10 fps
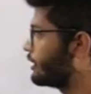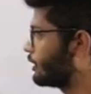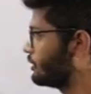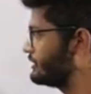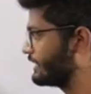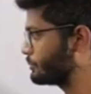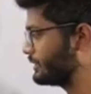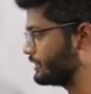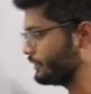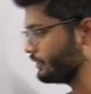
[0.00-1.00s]
Now this
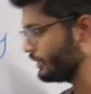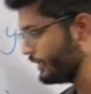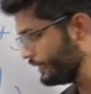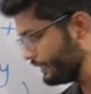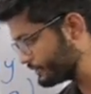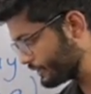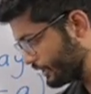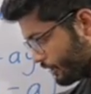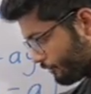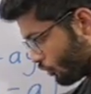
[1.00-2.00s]
expression is in the